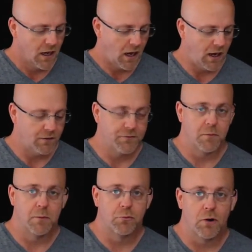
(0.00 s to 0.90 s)

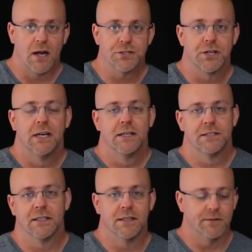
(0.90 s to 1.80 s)
from a brush
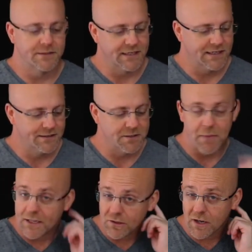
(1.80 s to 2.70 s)
to
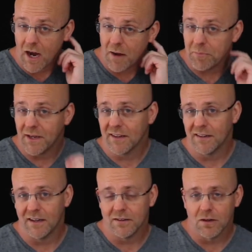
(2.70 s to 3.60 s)
make your comping
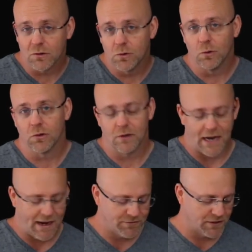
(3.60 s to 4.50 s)
a little cooler,
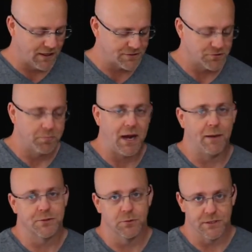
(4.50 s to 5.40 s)
have a little extra
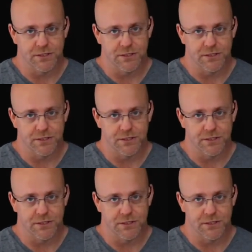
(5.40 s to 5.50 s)
pop to it.